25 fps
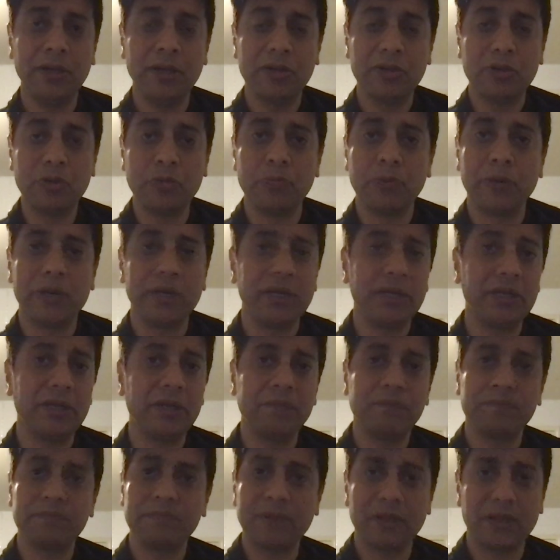to
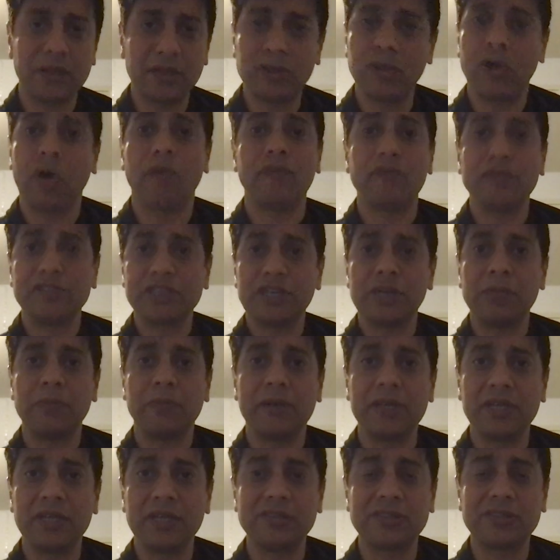bury at the official
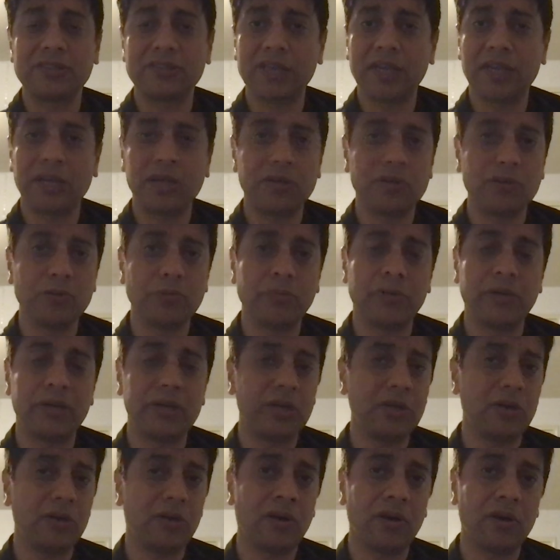burial site to
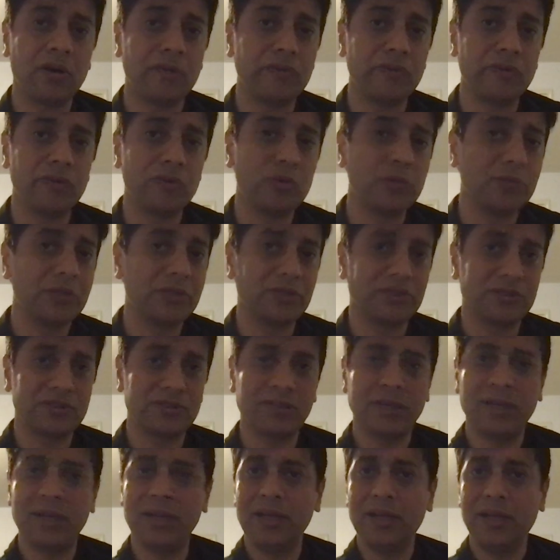bury all of the
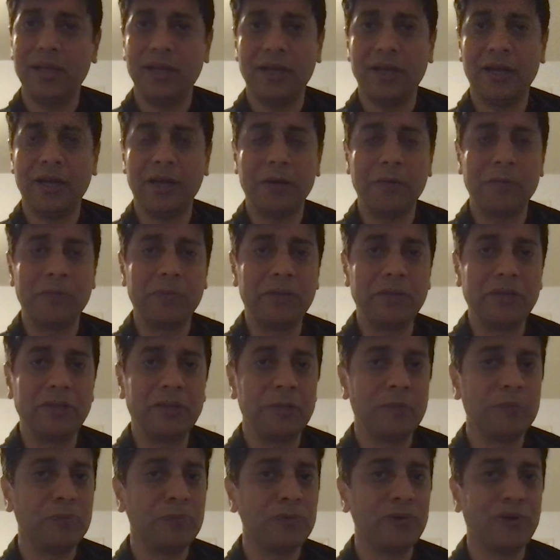Romans, be it
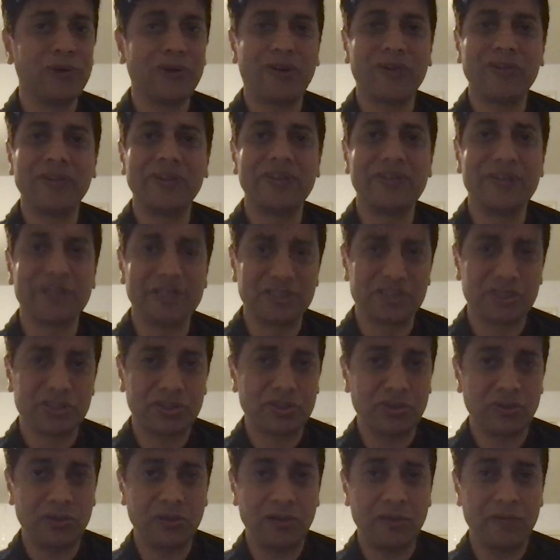the poor or the rich.
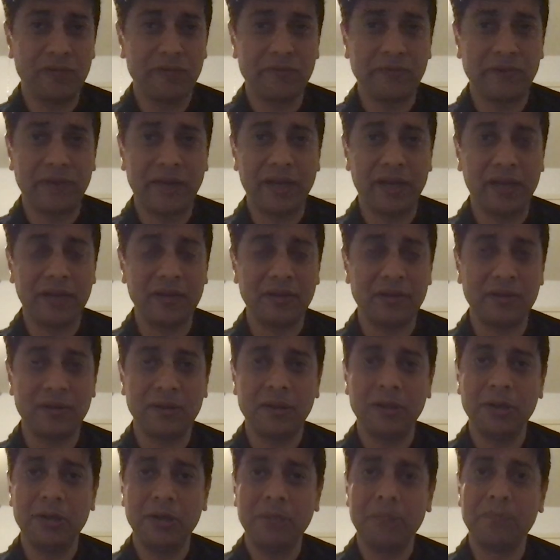So you'll find
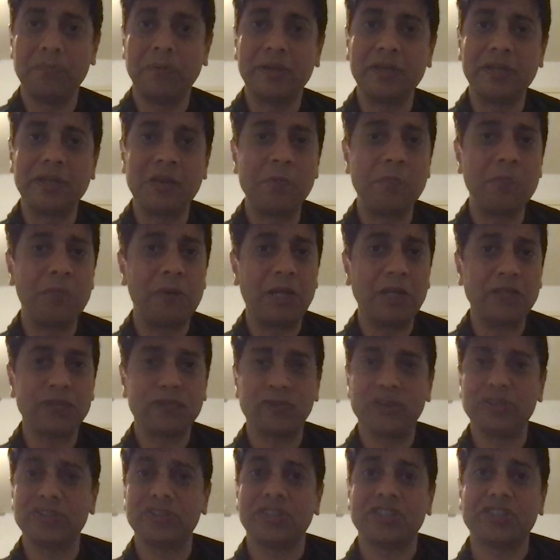burial place
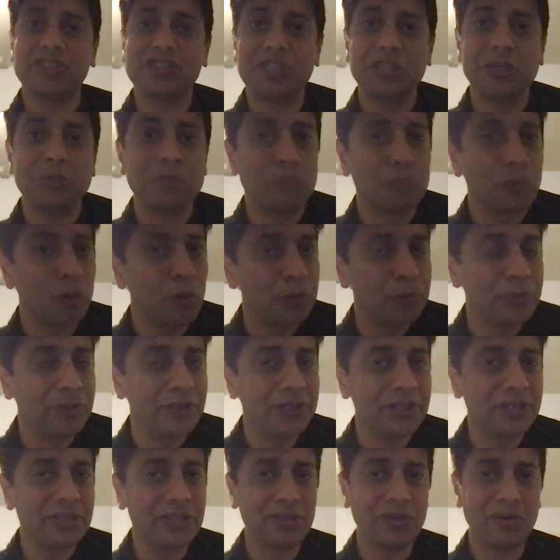for the 16th Pope
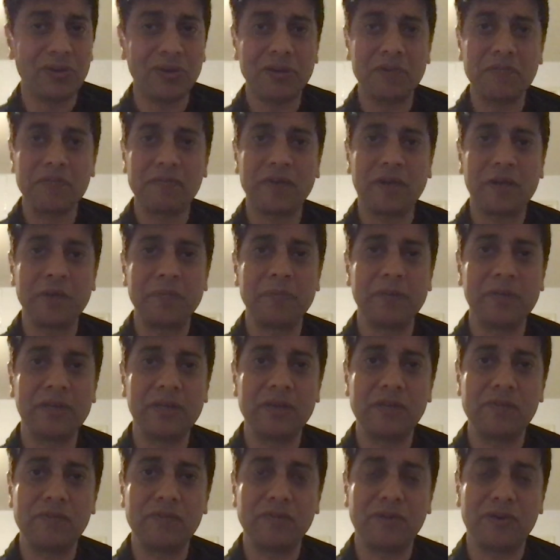there. You can find
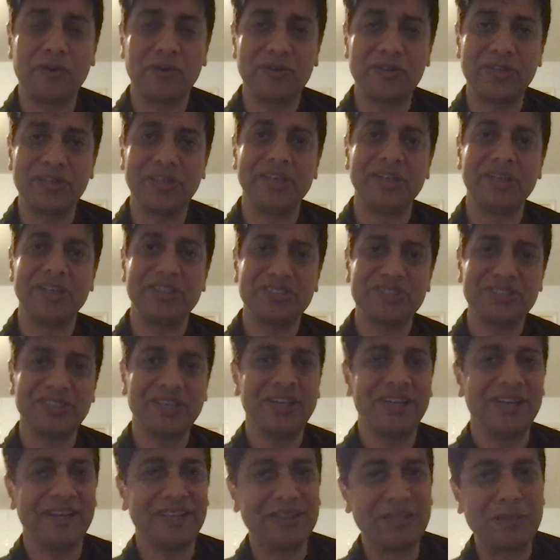burial for the rich
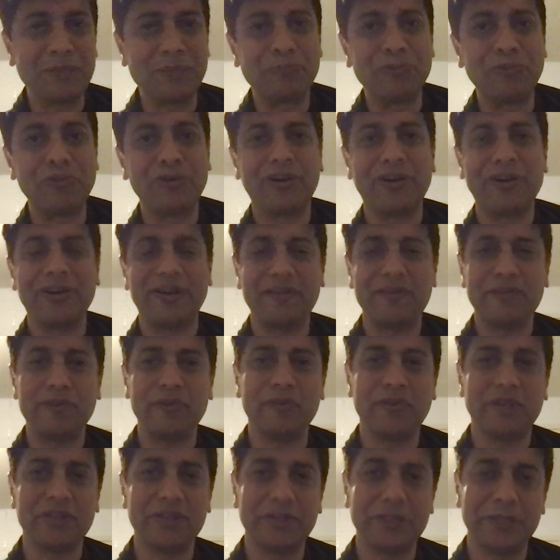and the poor and
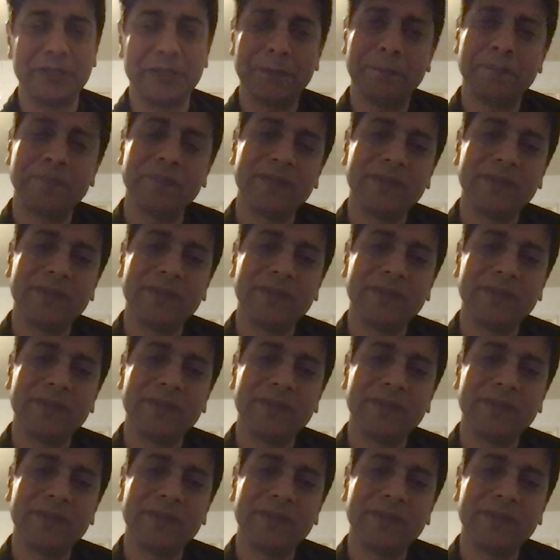everyone there.